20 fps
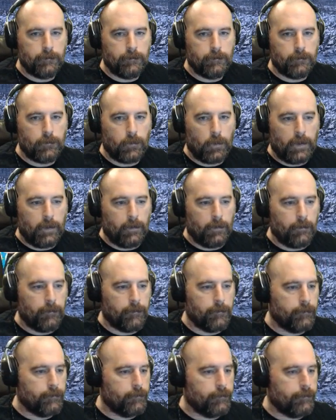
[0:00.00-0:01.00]
Right here.
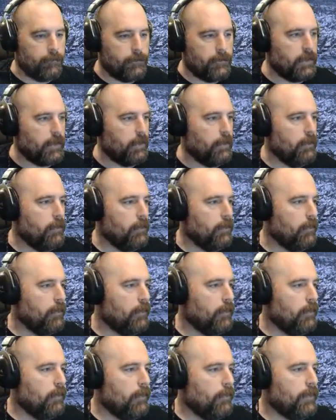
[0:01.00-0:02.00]
See,
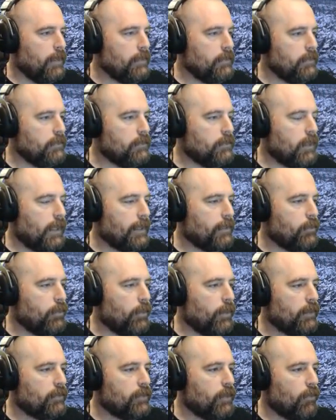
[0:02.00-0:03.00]
this is like
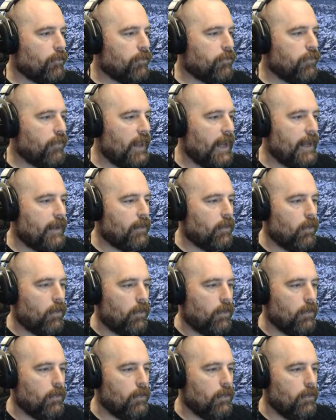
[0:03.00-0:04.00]
traditional flat
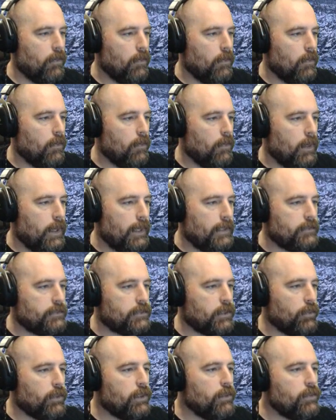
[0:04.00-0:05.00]
art. And
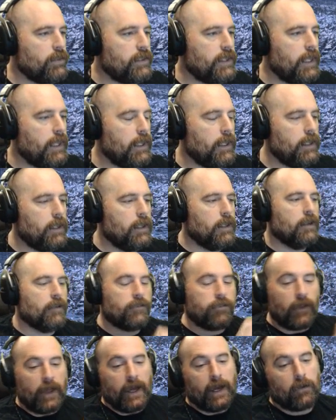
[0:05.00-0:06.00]
so you see
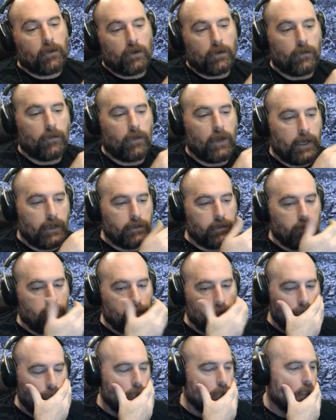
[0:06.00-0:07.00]
flat art a lot
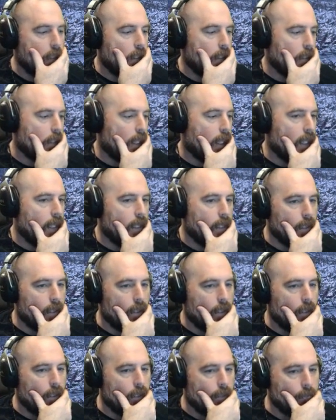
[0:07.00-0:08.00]
used in like,
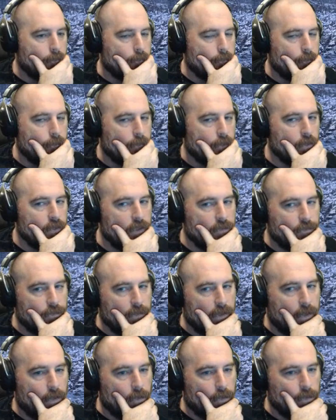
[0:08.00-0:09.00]
you see
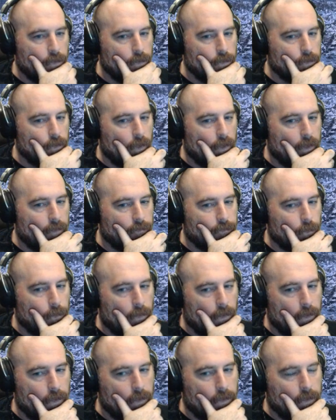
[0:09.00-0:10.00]
flat art used a lot for
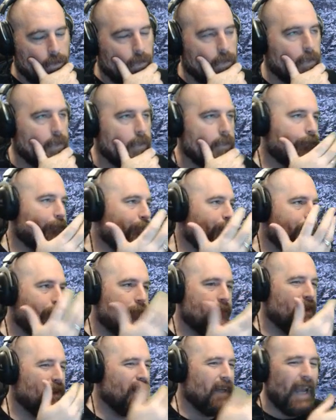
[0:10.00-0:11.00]
like
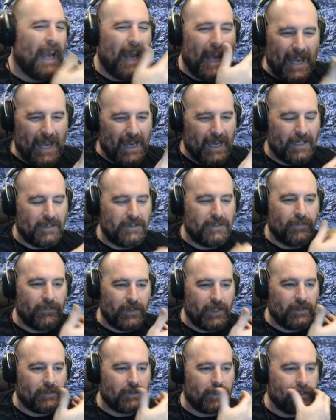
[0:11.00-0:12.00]
ads and
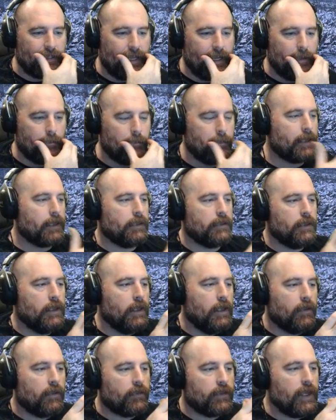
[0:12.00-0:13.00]
things like that. Because
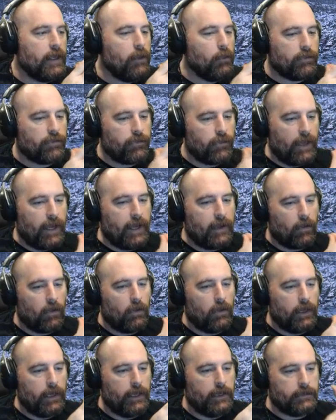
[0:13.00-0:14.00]
the thing with flat
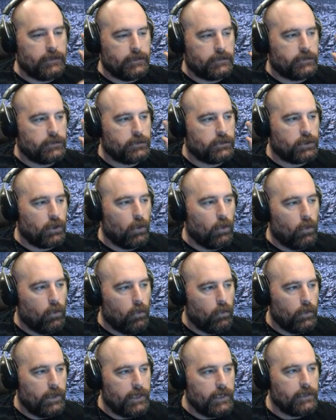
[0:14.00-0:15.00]
art is it's
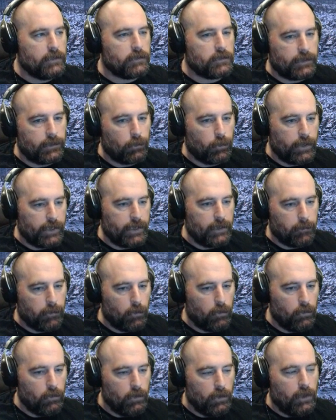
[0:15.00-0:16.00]
so easily
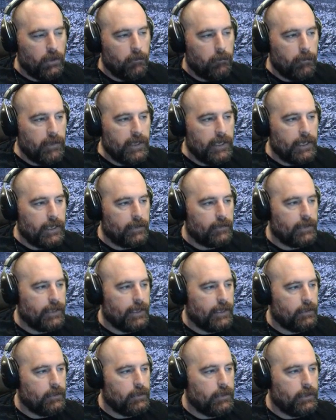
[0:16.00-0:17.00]
readable, meaning
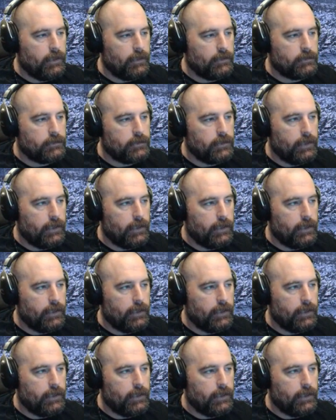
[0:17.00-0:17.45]
that it's